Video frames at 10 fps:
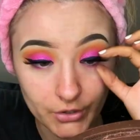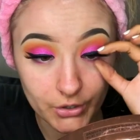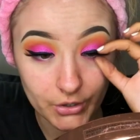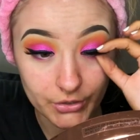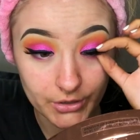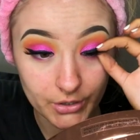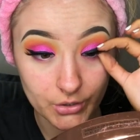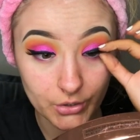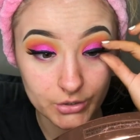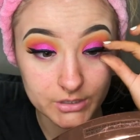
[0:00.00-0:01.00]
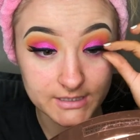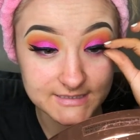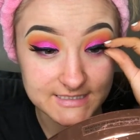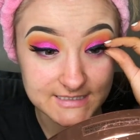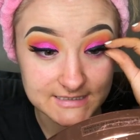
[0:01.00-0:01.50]
So the only
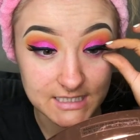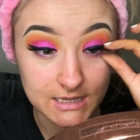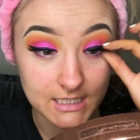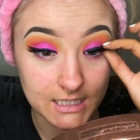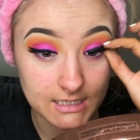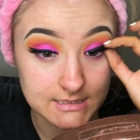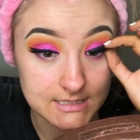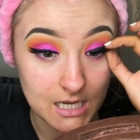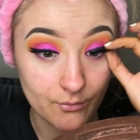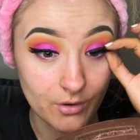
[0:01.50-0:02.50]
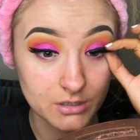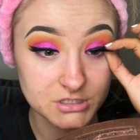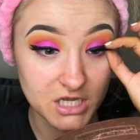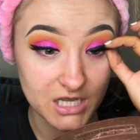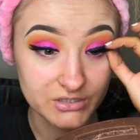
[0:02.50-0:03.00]
DC things I
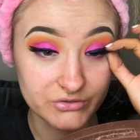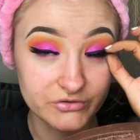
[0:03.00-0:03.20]
watch, I've